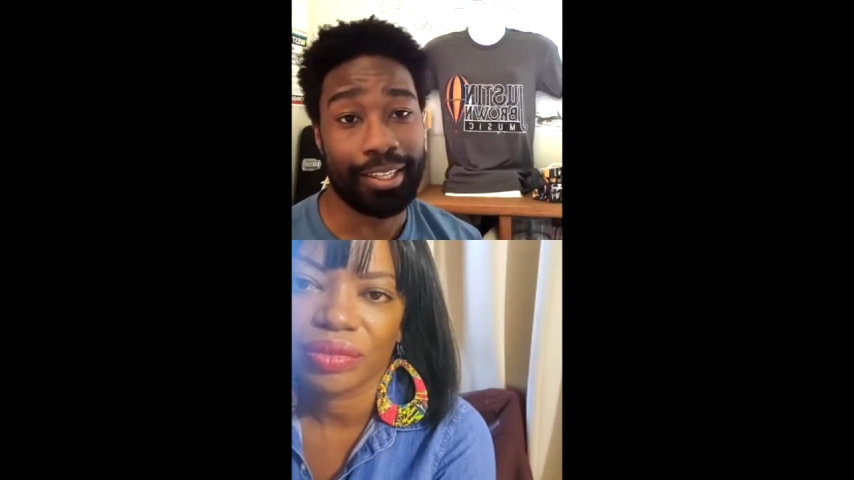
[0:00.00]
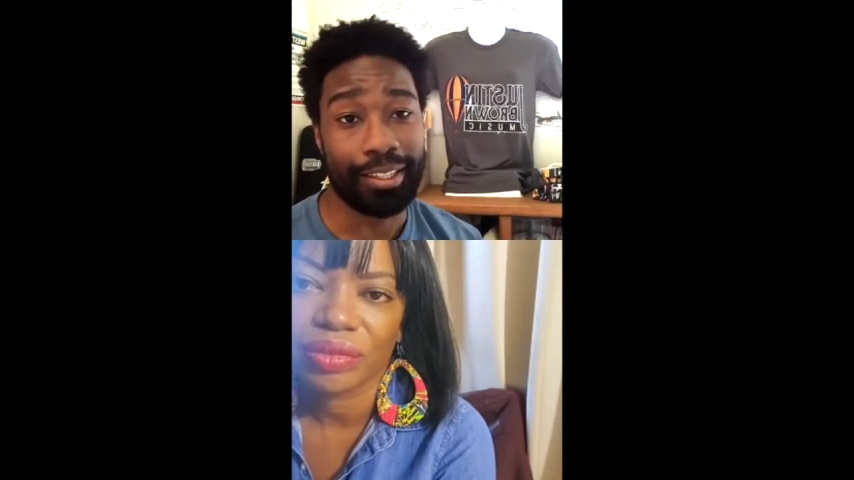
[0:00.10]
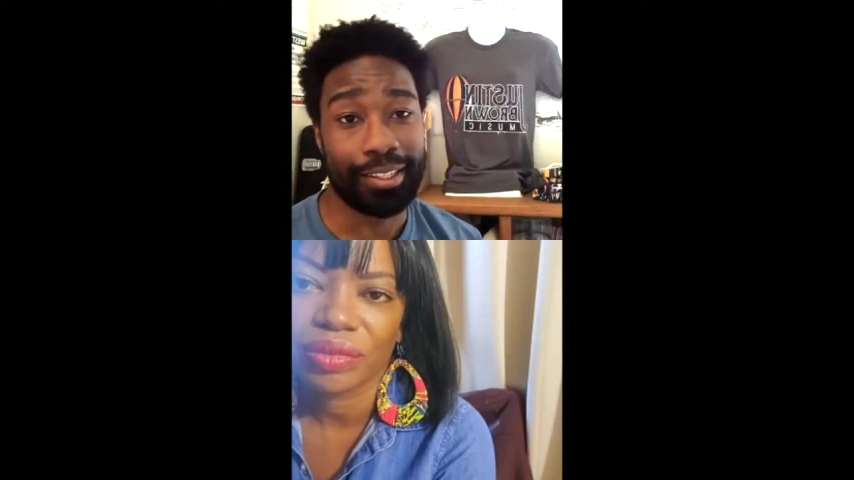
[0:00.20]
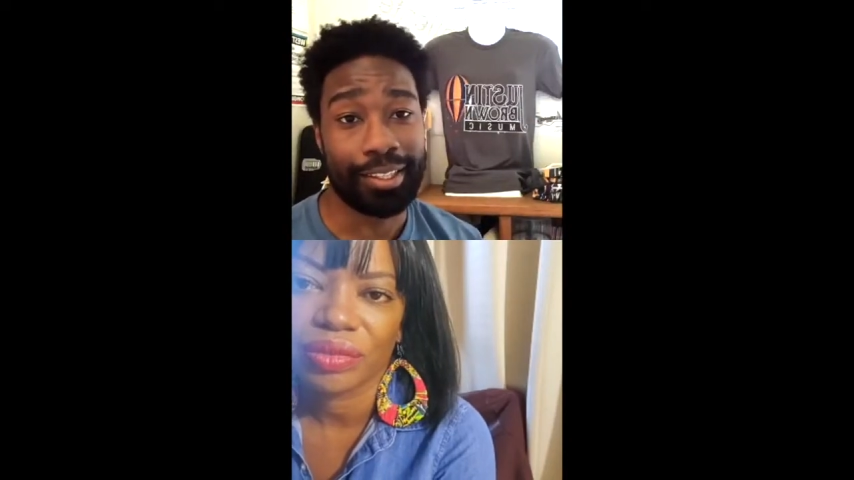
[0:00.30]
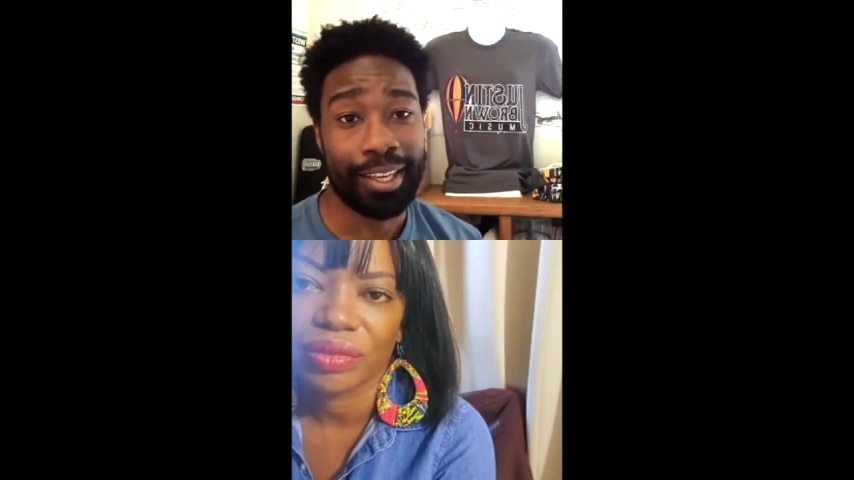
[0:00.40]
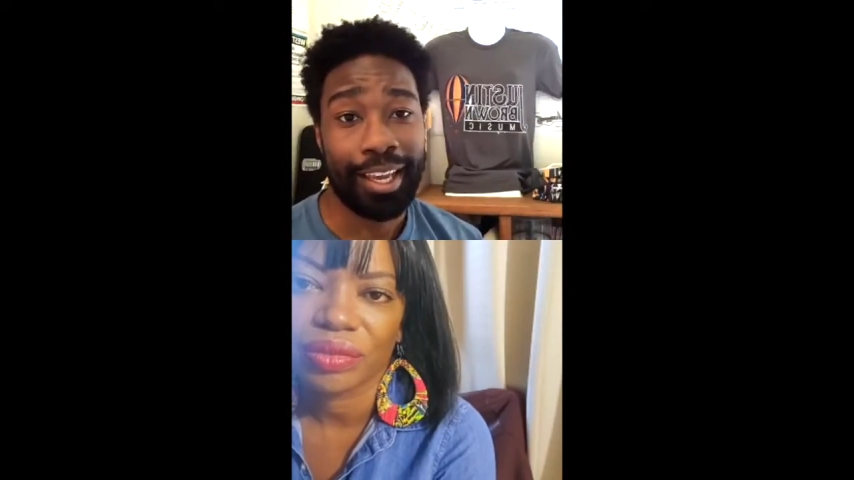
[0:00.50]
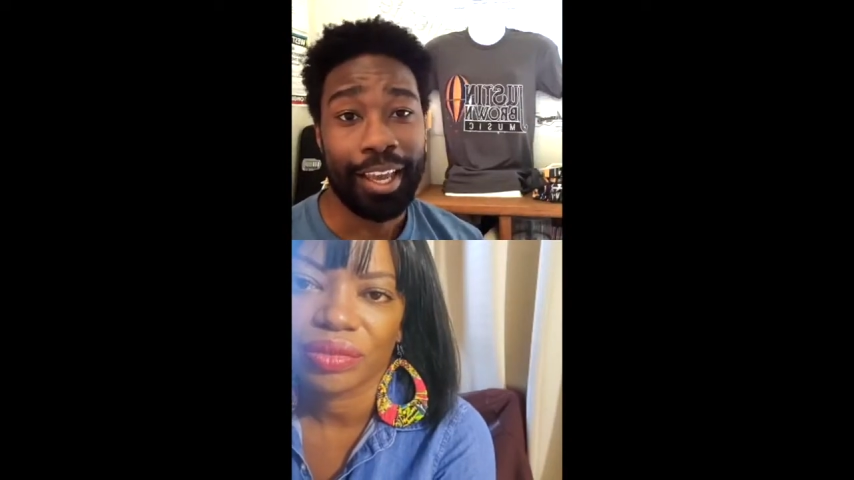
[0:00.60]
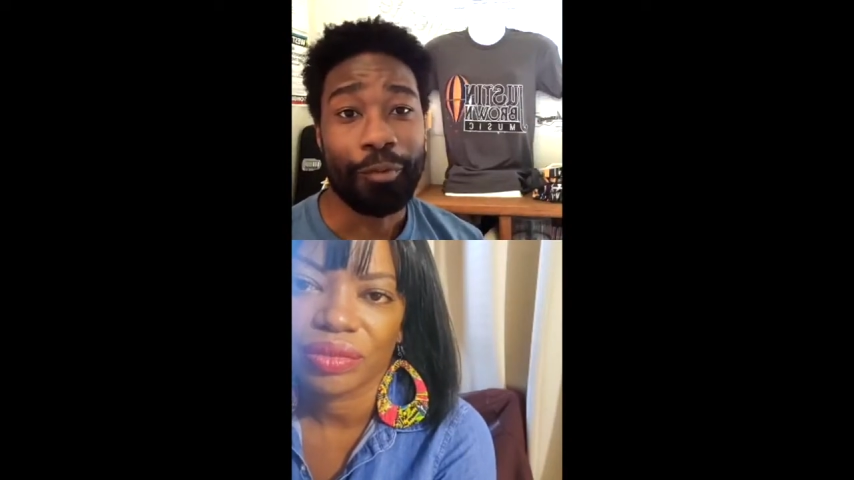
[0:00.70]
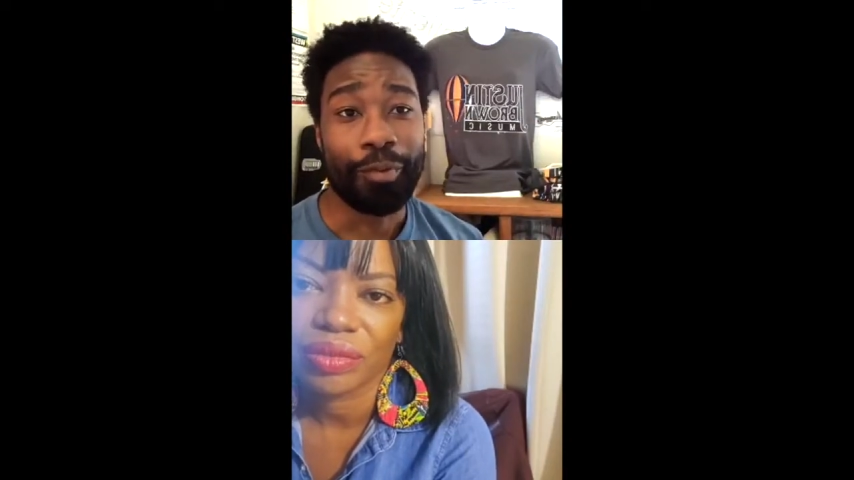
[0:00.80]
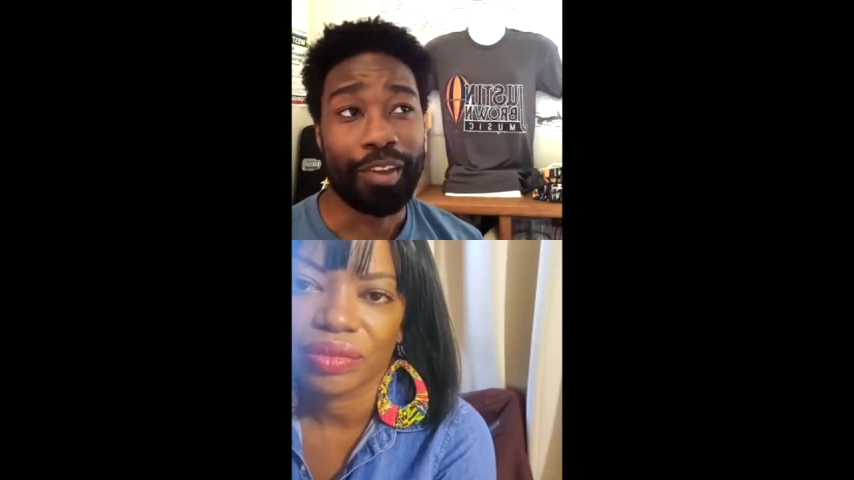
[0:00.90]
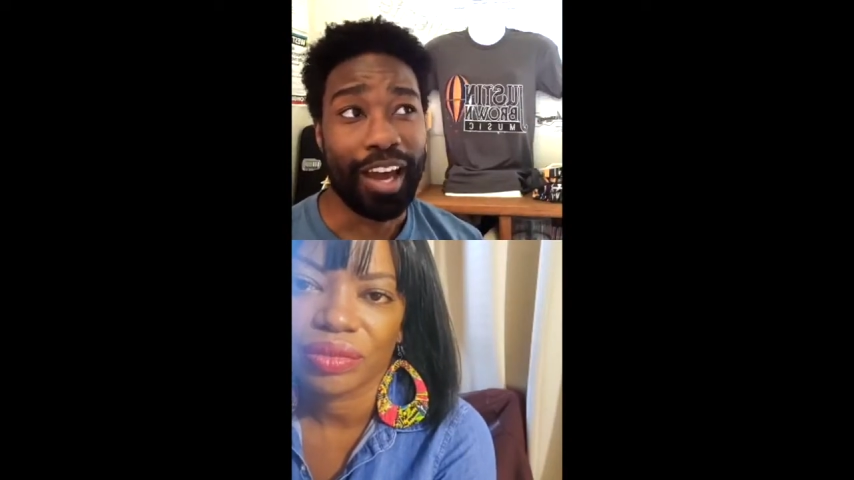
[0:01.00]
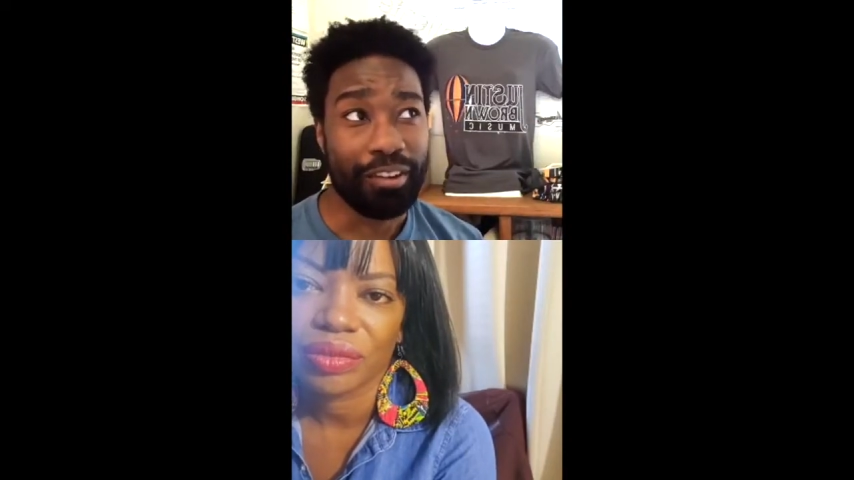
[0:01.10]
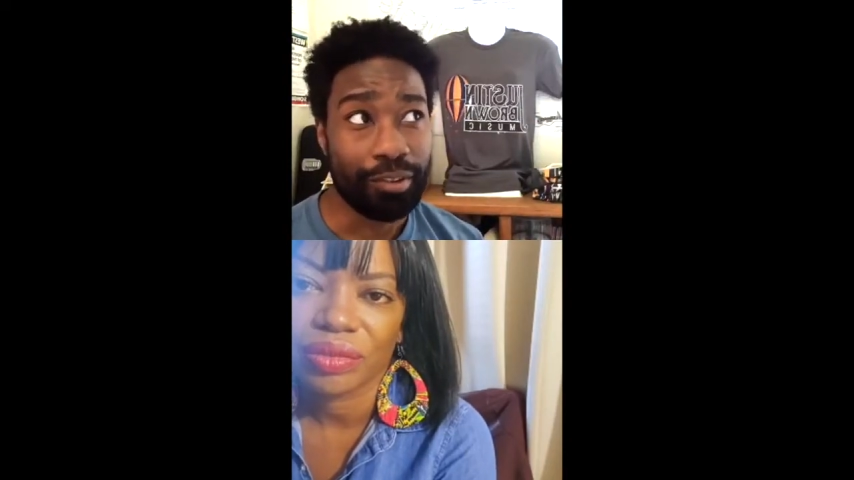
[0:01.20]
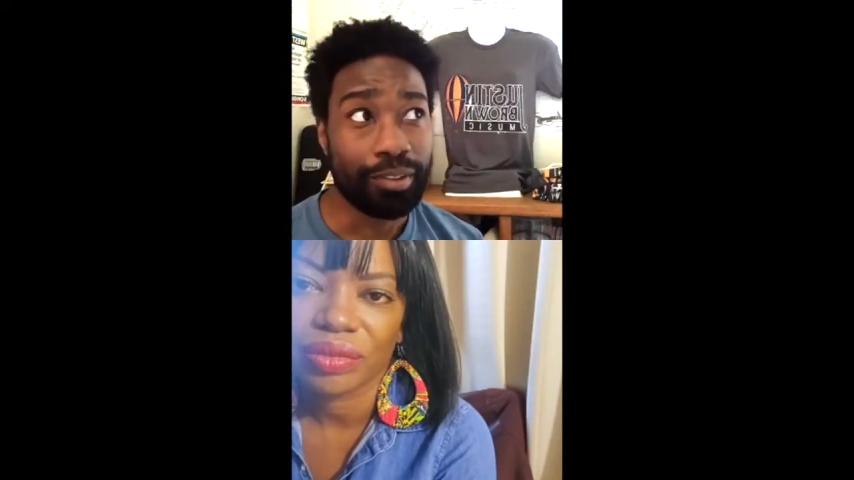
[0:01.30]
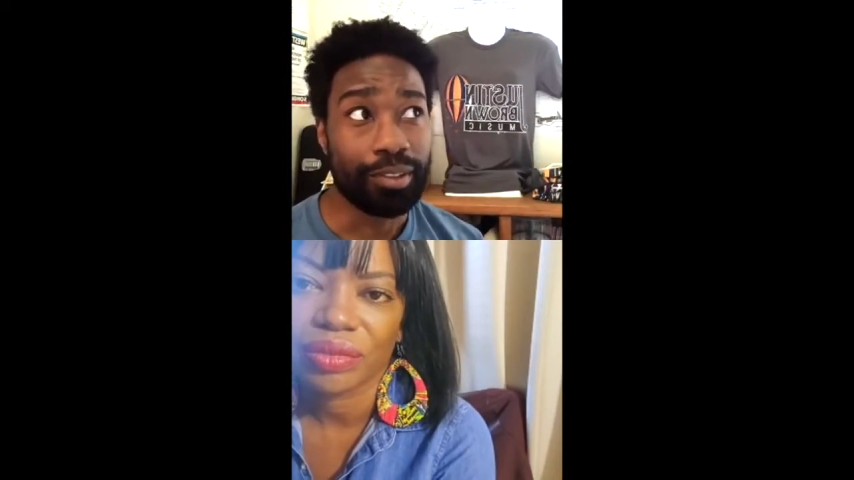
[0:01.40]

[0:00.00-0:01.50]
it's we I